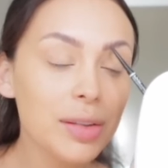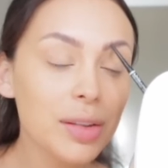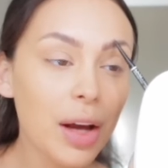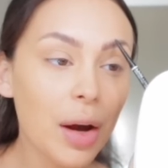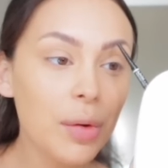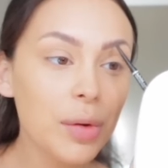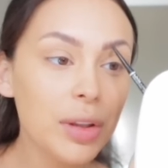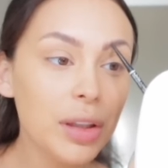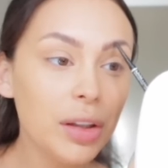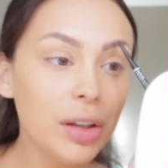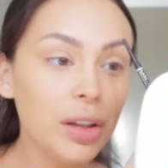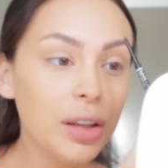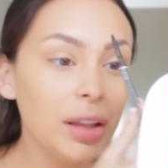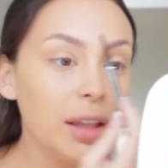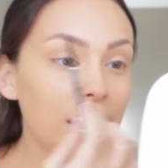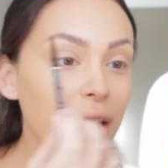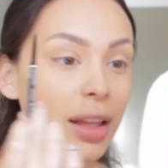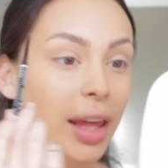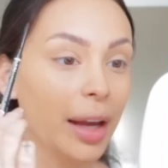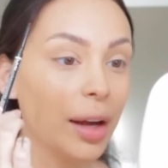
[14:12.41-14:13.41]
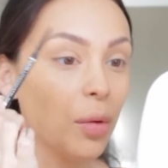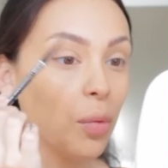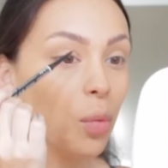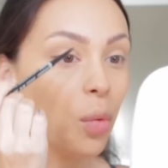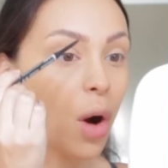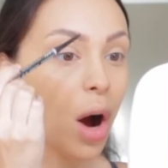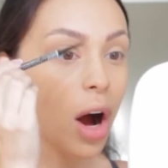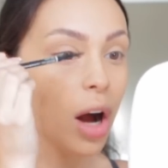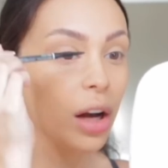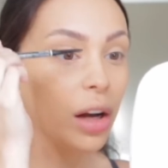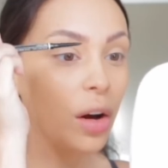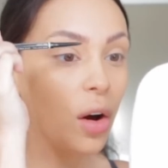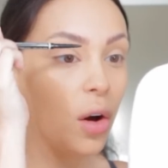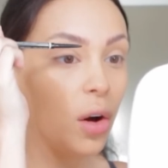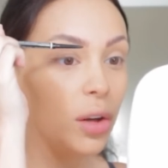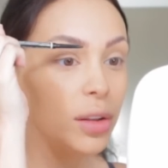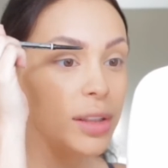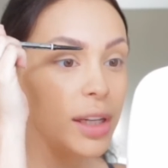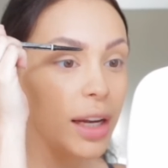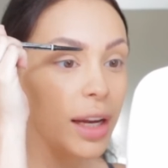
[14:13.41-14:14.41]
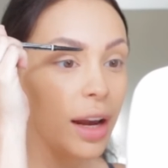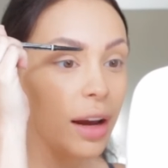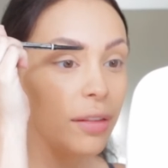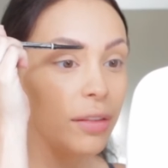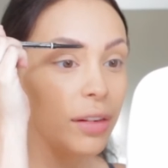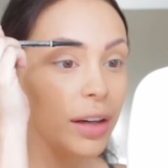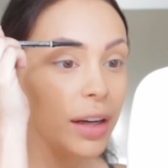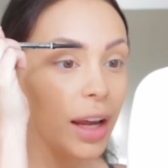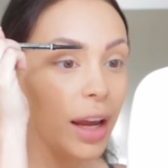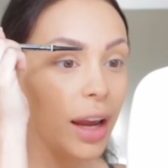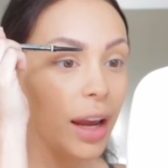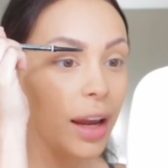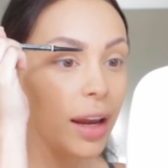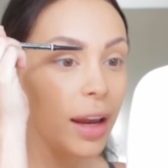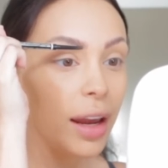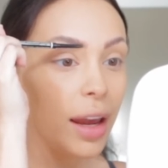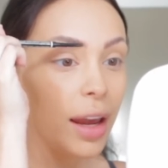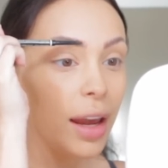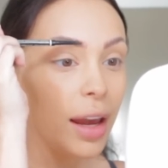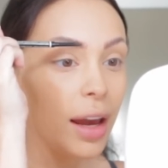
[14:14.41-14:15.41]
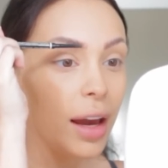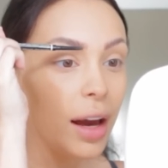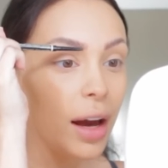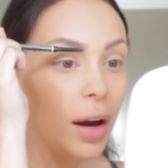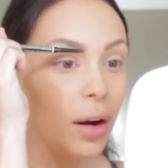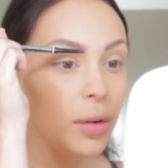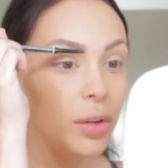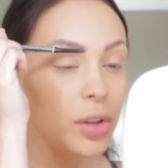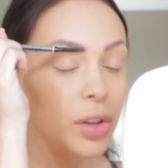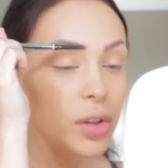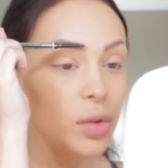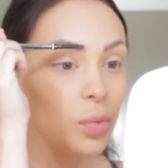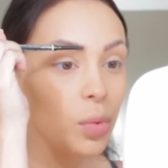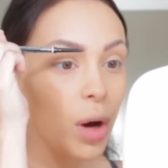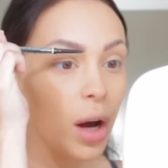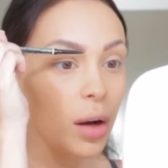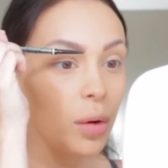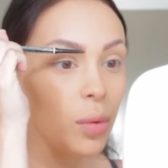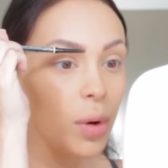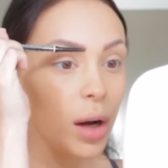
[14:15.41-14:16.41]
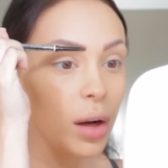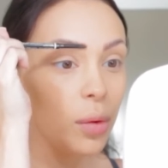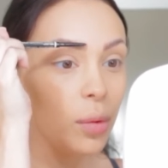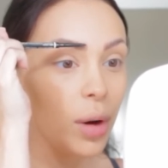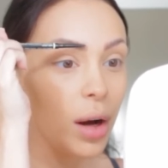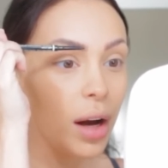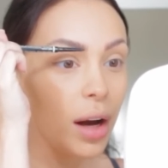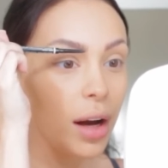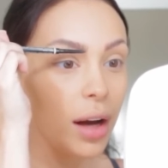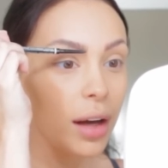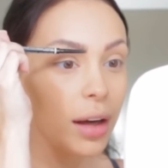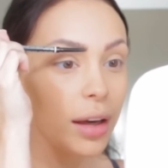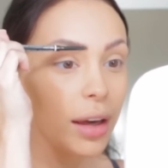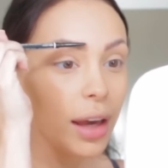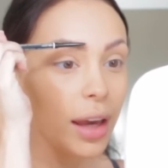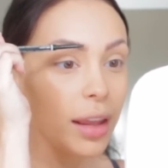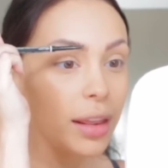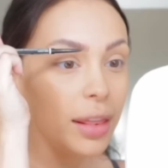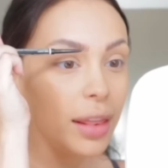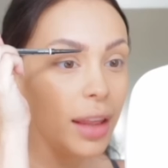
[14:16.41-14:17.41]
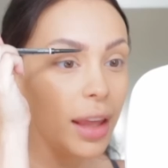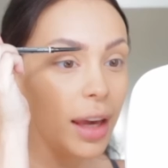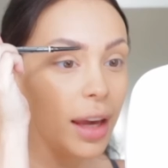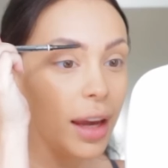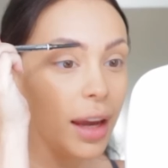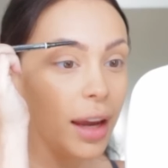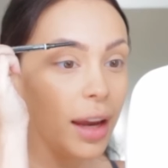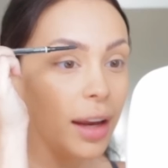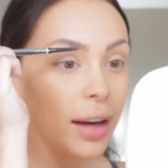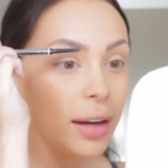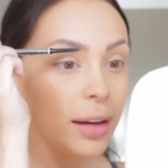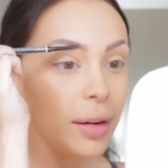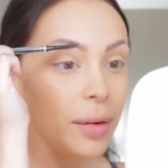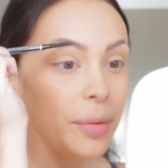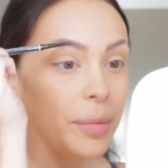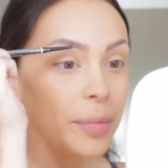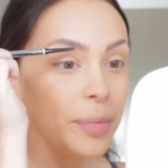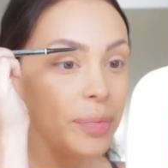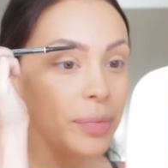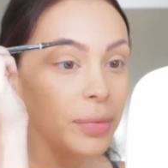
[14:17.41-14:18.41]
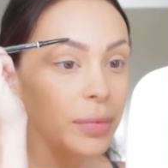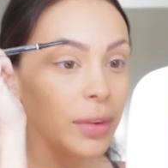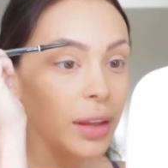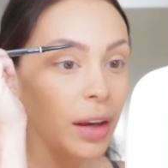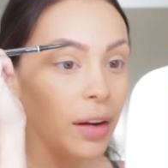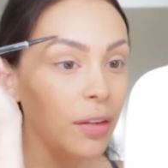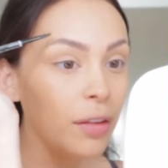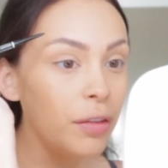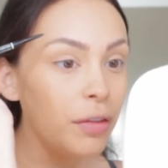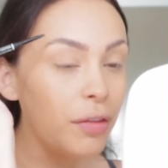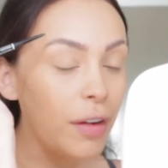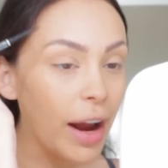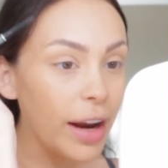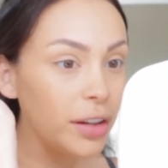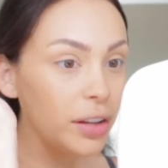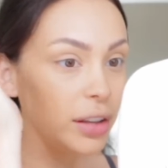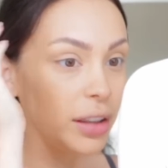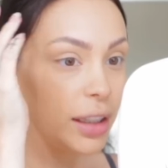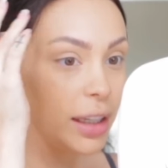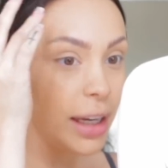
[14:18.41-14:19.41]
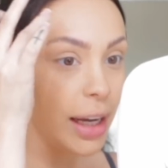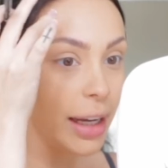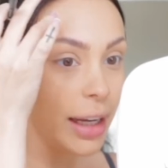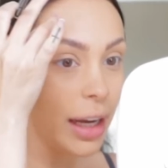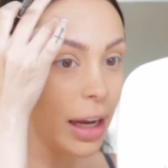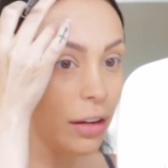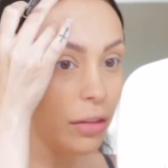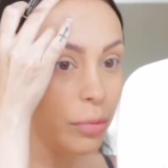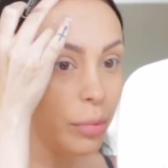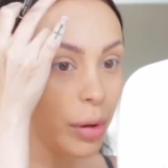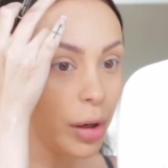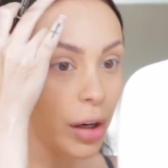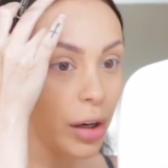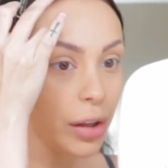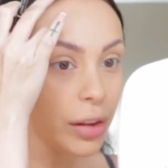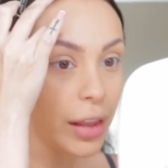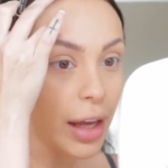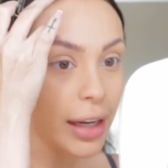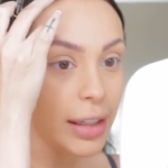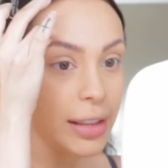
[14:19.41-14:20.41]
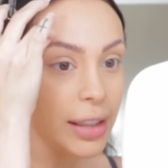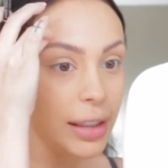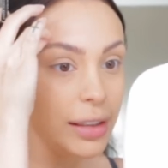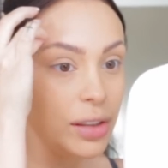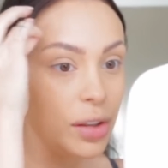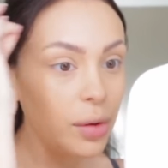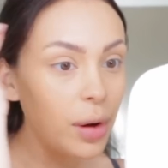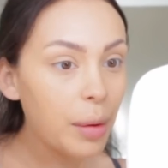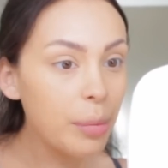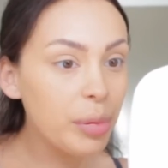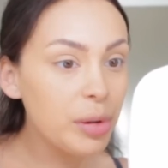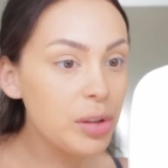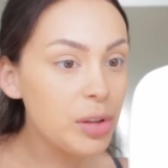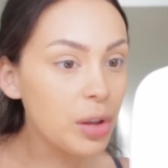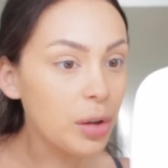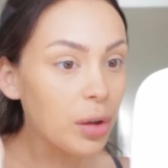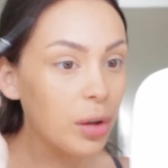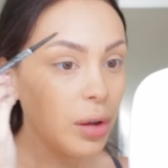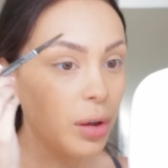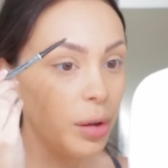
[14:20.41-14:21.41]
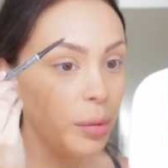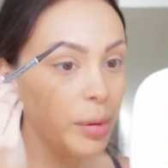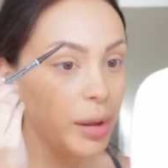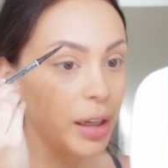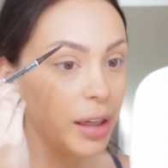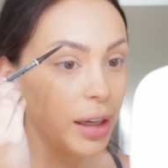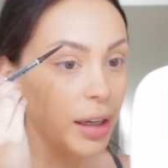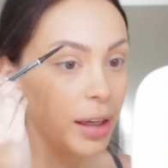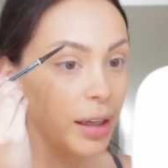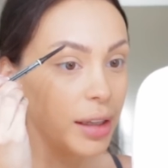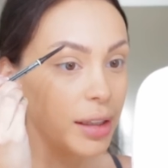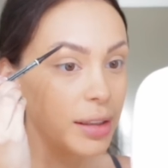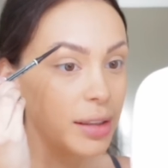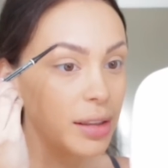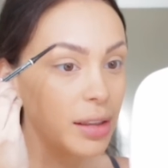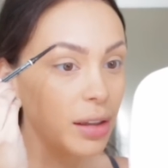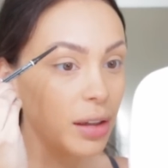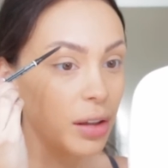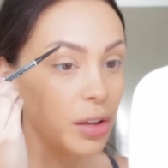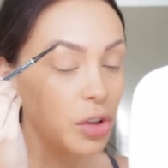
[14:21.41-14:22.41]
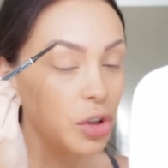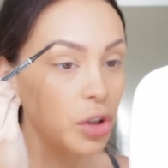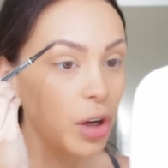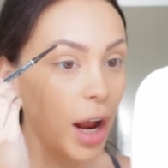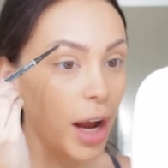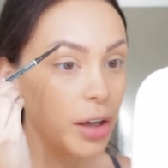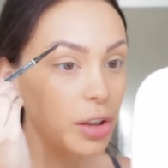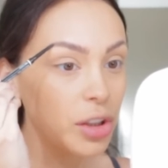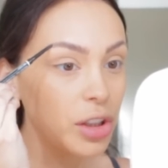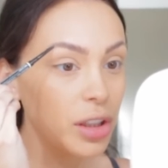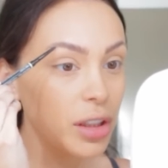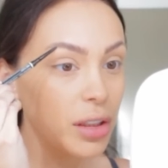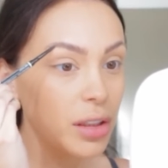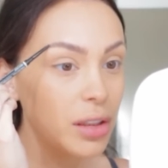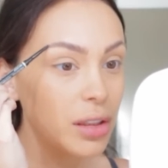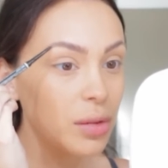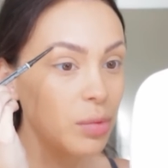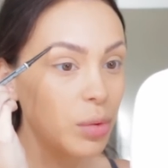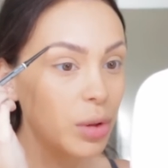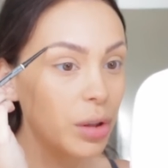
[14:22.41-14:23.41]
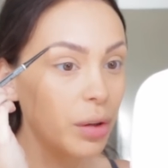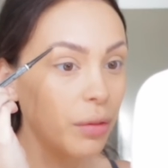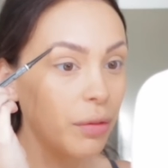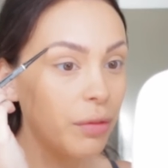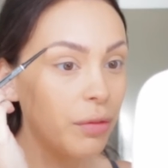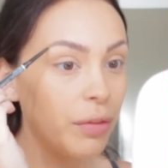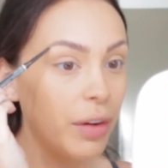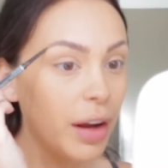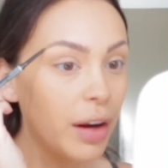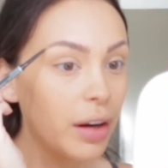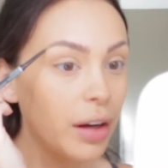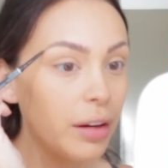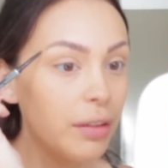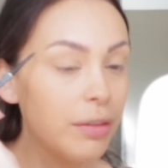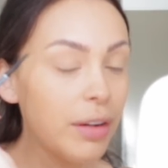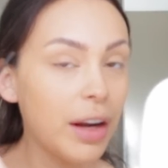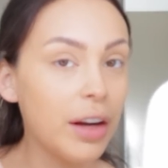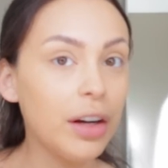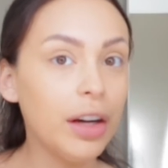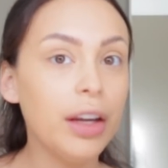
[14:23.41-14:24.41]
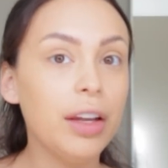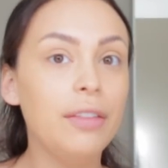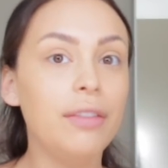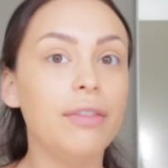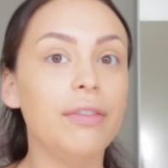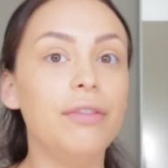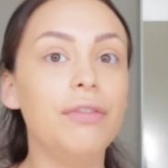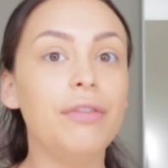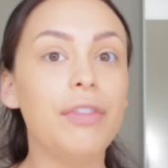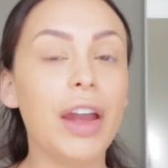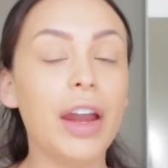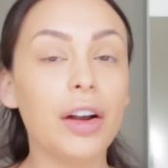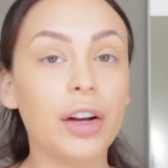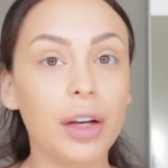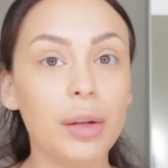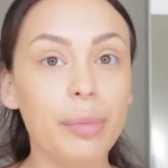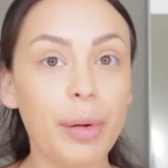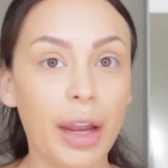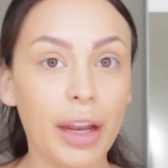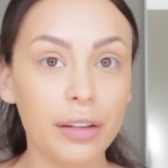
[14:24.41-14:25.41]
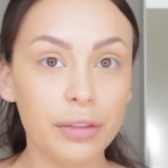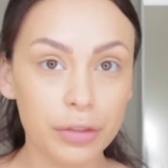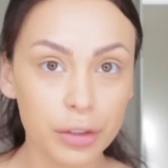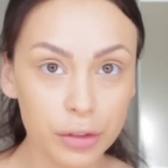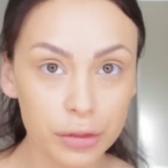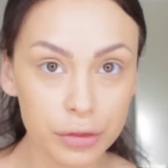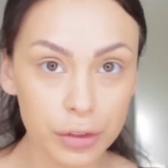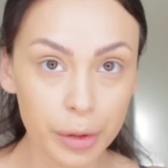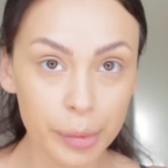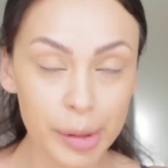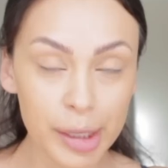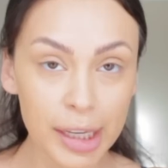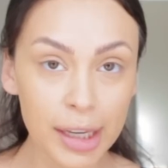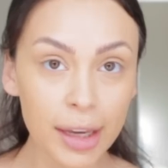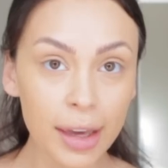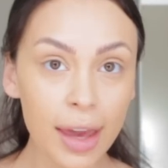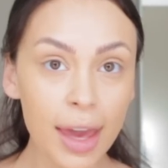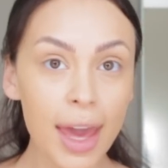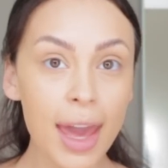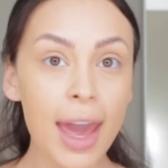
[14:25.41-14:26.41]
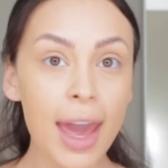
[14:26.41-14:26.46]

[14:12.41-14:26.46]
So I would literally like walk all day, every day. I would just walk, and then finally I gave birth. I did do epidural because the contractions were very, very, very painful for me.